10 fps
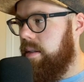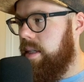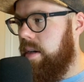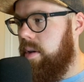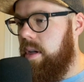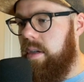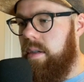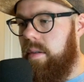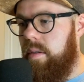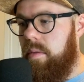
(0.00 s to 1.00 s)
Down
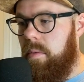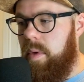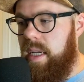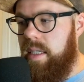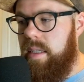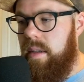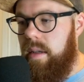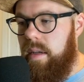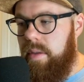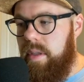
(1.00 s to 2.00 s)
here, we
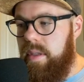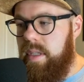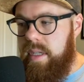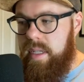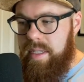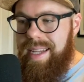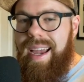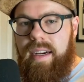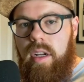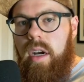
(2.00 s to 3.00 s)
uh, th this gets
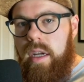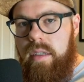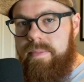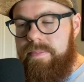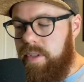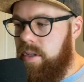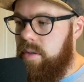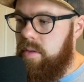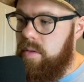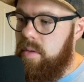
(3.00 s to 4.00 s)
tacked on
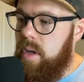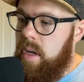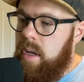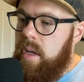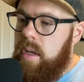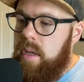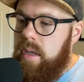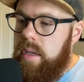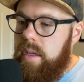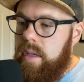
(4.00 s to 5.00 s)
to
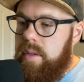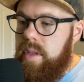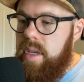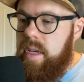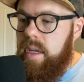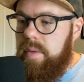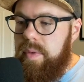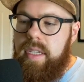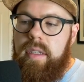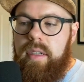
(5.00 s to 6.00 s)
uh, the
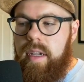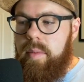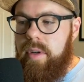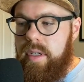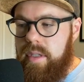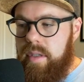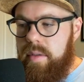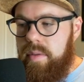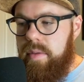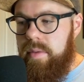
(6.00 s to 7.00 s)
interface link libraries
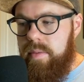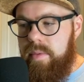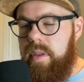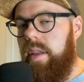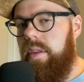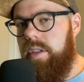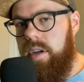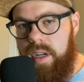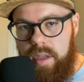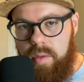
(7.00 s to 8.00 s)
of the
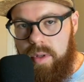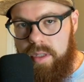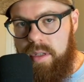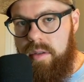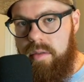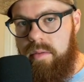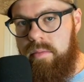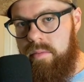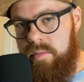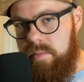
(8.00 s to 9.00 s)
target you want to
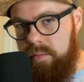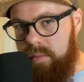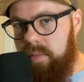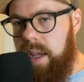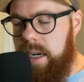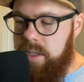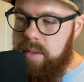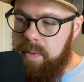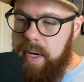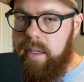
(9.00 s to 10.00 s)

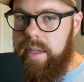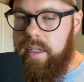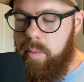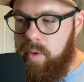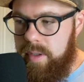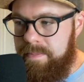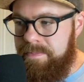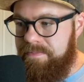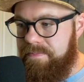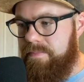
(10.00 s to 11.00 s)
actually finally export.
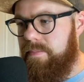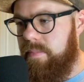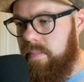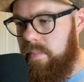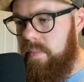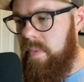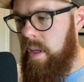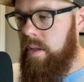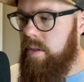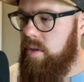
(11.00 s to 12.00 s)

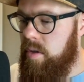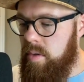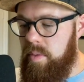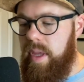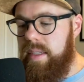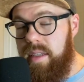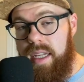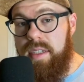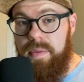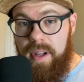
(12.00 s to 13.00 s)
So that's a
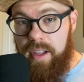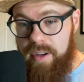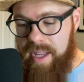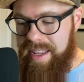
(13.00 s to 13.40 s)
lot to follow.